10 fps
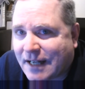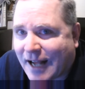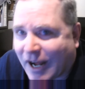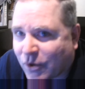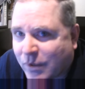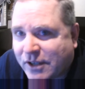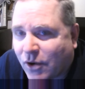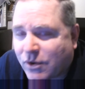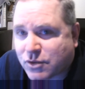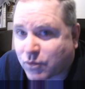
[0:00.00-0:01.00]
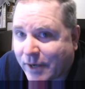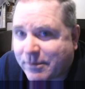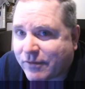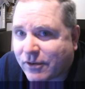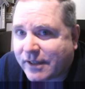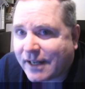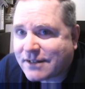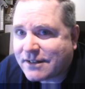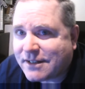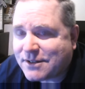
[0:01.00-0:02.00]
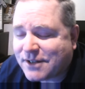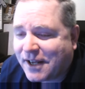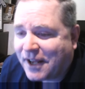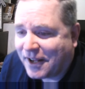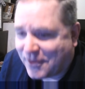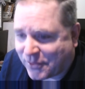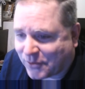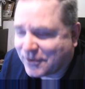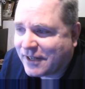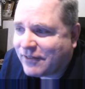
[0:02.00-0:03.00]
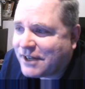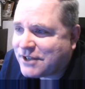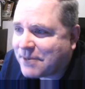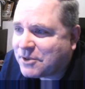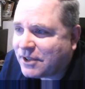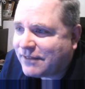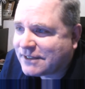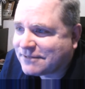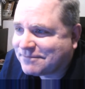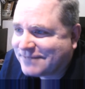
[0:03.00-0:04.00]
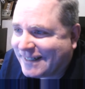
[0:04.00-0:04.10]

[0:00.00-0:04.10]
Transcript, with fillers: How do we know it's right before the Exodus? 3 Nephi chapter 11.